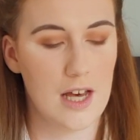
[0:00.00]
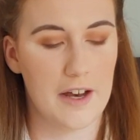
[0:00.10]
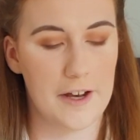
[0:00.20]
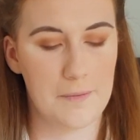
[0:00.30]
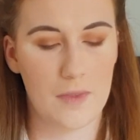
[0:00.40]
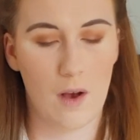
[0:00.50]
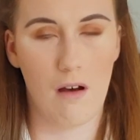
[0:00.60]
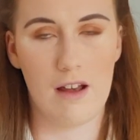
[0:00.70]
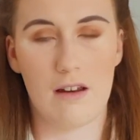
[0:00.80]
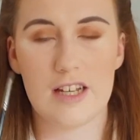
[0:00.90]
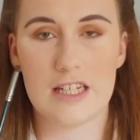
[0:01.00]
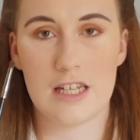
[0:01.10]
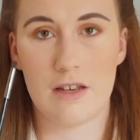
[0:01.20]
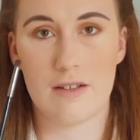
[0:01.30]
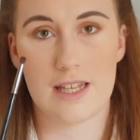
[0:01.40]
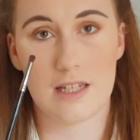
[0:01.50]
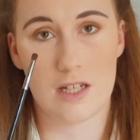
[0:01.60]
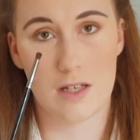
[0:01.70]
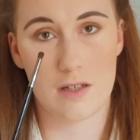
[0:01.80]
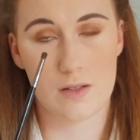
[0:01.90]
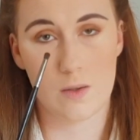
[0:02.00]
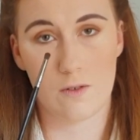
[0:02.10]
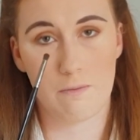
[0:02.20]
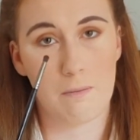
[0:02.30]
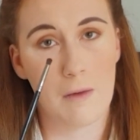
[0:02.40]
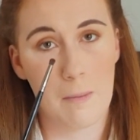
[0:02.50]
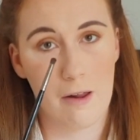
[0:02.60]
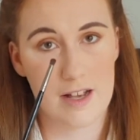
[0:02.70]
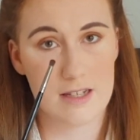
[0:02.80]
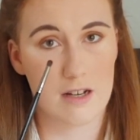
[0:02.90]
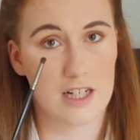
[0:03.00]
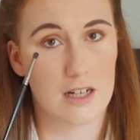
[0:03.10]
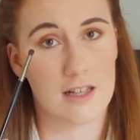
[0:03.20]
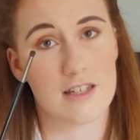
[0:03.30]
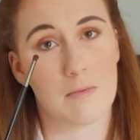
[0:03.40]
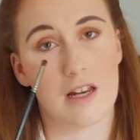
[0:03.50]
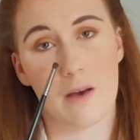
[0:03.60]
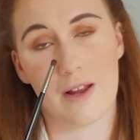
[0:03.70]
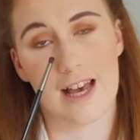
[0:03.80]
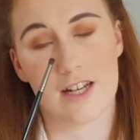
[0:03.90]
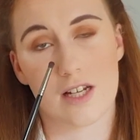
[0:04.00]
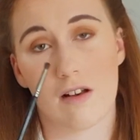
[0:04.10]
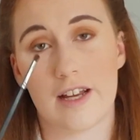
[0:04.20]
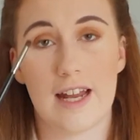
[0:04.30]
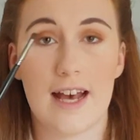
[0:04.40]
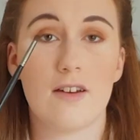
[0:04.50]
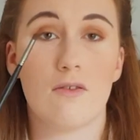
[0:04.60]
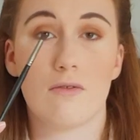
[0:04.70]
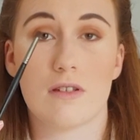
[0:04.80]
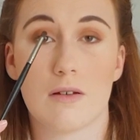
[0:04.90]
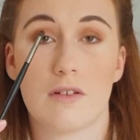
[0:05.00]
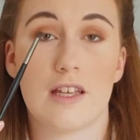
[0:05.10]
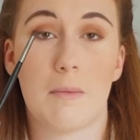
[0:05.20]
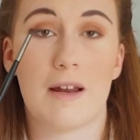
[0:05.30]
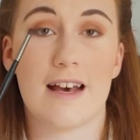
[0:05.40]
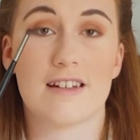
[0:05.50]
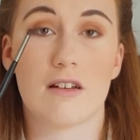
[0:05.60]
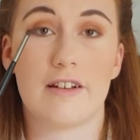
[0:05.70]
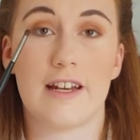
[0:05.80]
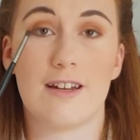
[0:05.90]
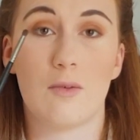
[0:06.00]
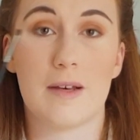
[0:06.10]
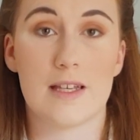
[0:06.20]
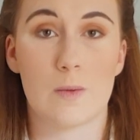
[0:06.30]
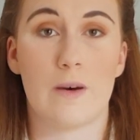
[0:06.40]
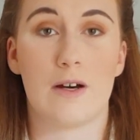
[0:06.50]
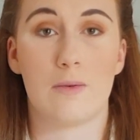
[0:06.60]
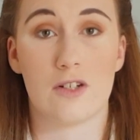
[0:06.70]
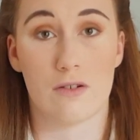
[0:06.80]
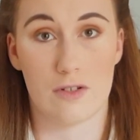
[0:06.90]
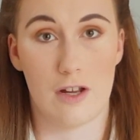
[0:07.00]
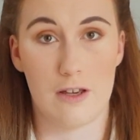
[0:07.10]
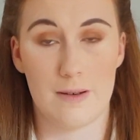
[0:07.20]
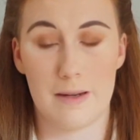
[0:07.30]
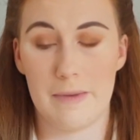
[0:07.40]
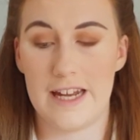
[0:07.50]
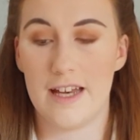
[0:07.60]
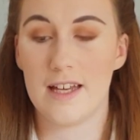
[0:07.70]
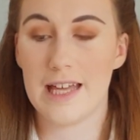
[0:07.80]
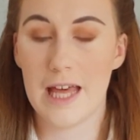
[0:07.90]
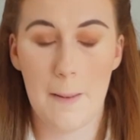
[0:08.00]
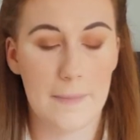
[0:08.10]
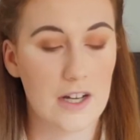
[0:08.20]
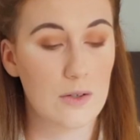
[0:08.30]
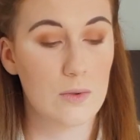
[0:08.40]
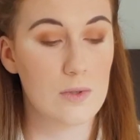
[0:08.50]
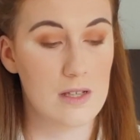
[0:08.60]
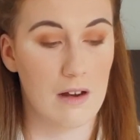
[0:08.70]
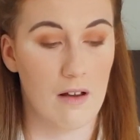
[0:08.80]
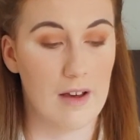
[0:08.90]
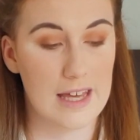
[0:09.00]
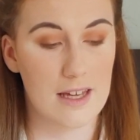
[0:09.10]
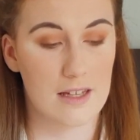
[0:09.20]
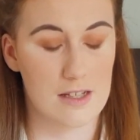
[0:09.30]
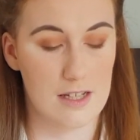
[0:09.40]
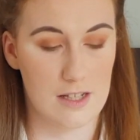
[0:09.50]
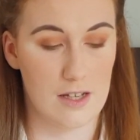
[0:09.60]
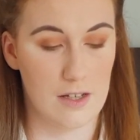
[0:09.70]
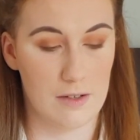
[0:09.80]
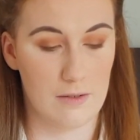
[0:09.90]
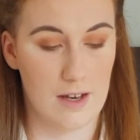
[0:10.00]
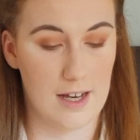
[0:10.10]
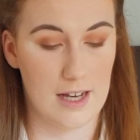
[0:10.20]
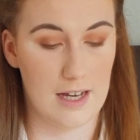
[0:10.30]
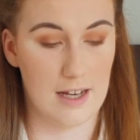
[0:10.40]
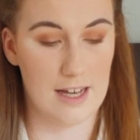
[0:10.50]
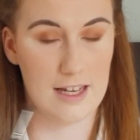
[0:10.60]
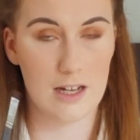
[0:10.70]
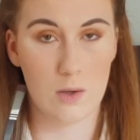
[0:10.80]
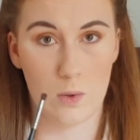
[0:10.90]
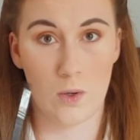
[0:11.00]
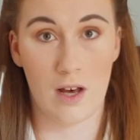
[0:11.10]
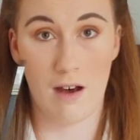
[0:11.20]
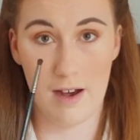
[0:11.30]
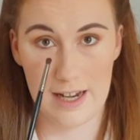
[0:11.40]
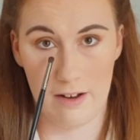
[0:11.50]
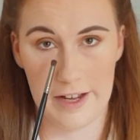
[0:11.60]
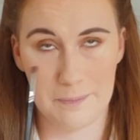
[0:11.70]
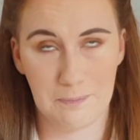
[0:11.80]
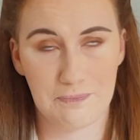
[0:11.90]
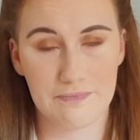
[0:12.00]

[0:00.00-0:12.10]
I like to use it to sort of apply darker colour to my lower lash line and also on the upper lash line a little bit as well, which I'll show you in a minute. But I also like to do inner corner highlight.